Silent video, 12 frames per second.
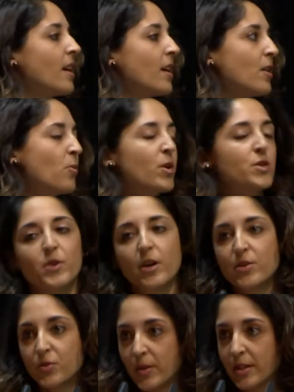What we
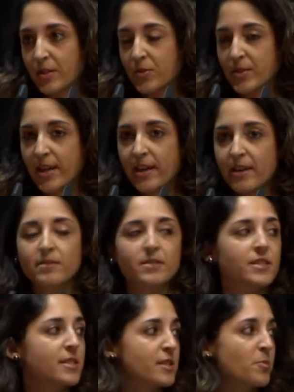are doing today,
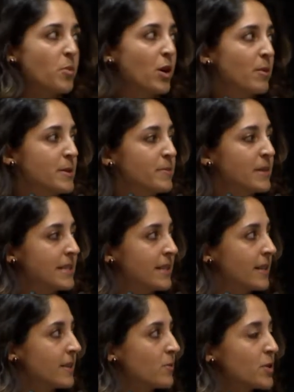this is the Parliament
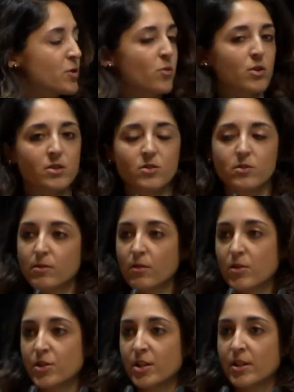building, which was
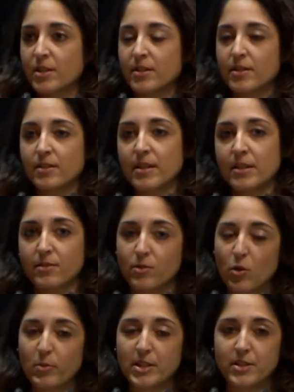constructed and
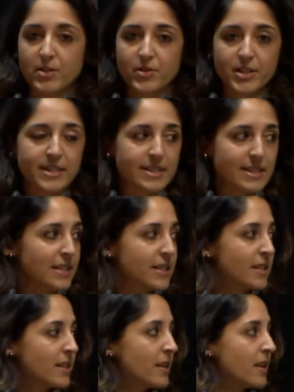completed recently.